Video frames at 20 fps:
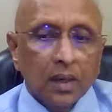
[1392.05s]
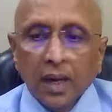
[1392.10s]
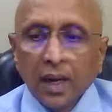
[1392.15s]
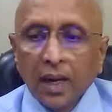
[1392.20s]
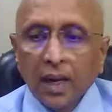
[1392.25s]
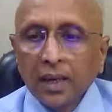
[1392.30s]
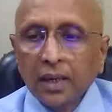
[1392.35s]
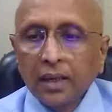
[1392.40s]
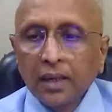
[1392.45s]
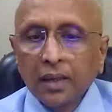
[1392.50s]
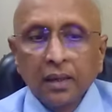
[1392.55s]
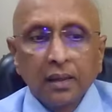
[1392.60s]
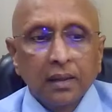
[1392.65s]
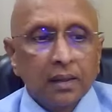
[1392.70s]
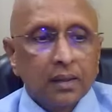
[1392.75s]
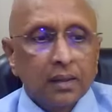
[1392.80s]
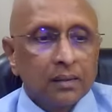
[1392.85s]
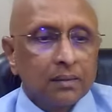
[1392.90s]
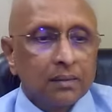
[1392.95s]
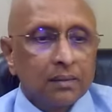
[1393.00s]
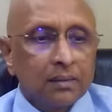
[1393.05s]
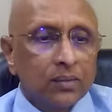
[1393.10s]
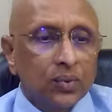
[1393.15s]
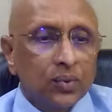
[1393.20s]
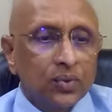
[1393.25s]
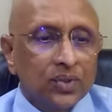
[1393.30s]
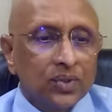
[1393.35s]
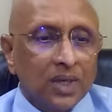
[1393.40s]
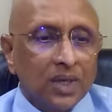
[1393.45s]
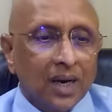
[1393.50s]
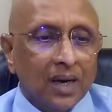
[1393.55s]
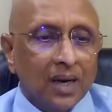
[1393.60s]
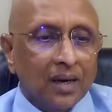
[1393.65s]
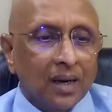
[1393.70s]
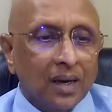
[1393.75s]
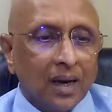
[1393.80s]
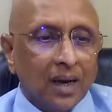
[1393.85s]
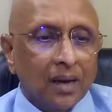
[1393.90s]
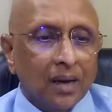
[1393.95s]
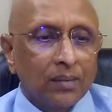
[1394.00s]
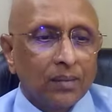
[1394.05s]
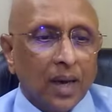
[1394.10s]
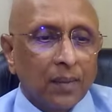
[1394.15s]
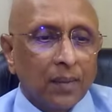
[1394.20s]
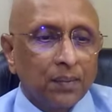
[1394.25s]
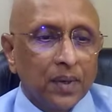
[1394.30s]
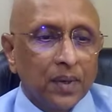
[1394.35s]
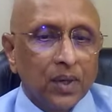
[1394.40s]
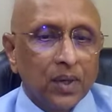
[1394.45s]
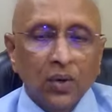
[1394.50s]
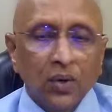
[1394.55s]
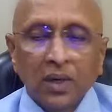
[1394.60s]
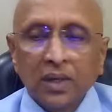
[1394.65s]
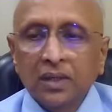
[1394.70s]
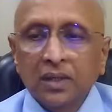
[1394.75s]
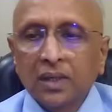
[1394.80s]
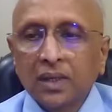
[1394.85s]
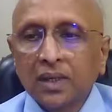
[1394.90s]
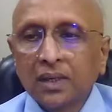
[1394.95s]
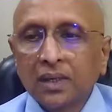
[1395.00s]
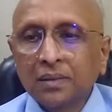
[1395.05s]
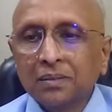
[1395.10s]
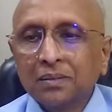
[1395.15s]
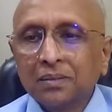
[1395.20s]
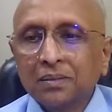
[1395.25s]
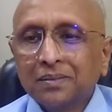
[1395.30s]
And Bhuja, I'm happy you are there.